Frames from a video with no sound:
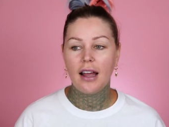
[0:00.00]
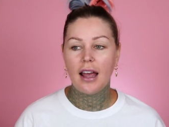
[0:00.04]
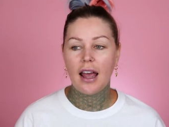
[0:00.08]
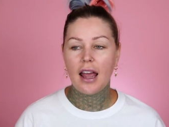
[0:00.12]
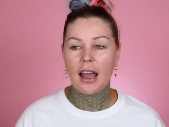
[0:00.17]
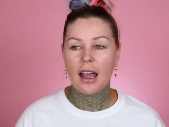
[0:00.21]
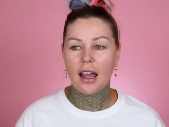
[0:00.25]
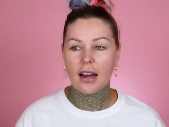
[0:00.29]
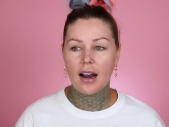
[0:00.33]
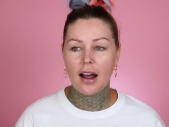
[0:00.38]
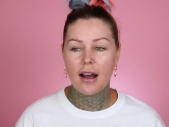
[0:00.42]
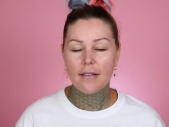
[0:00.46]

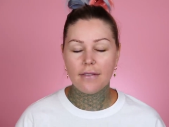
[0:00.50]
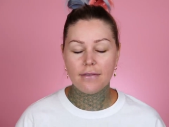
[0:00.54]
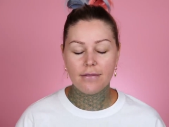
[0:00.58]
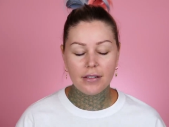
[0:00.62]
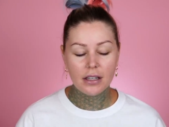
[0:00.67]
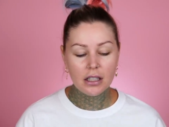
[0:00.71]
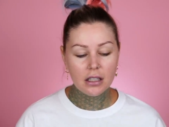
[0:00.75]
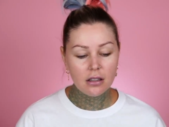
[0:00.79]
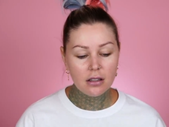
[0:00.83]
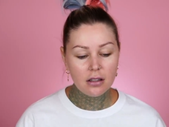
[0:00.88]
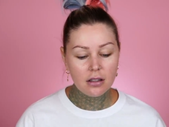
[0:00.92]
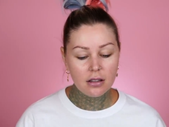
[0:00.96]
and I
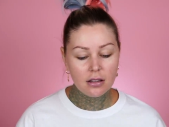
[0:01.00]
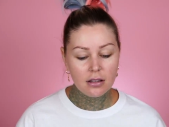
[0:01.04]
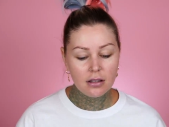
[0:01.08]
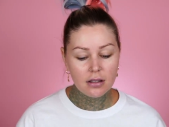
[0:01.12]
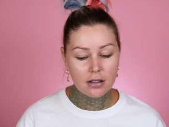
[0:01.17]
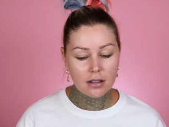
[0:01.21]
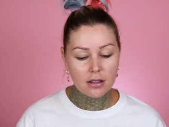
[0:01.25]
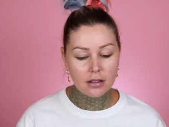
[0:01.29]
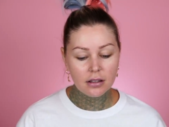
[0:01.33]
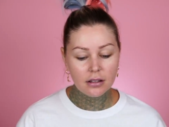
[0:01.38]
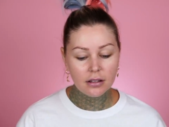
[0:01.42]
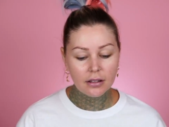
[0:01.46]

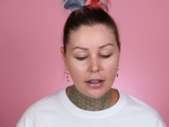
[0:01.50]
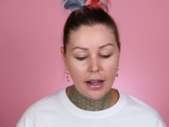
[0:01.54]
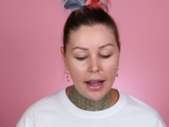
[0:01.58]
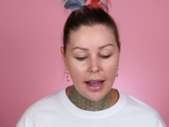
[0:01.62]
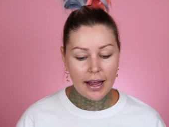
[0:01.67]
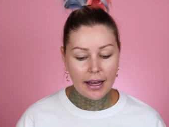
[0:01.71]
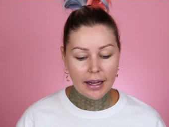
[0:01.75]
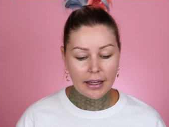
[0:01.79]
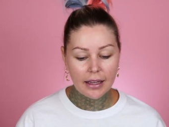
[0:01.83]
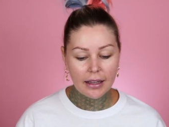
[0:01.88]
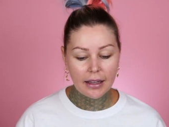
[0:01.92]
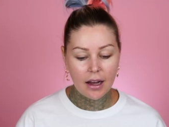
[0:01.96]
feel
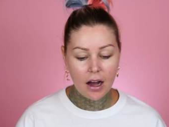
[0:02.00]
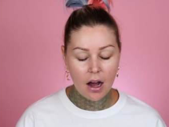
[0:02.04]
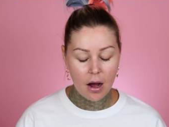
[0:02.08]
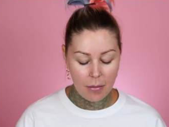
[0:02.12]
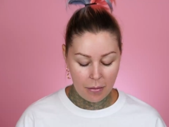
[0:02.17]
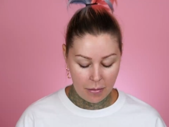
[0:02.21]
like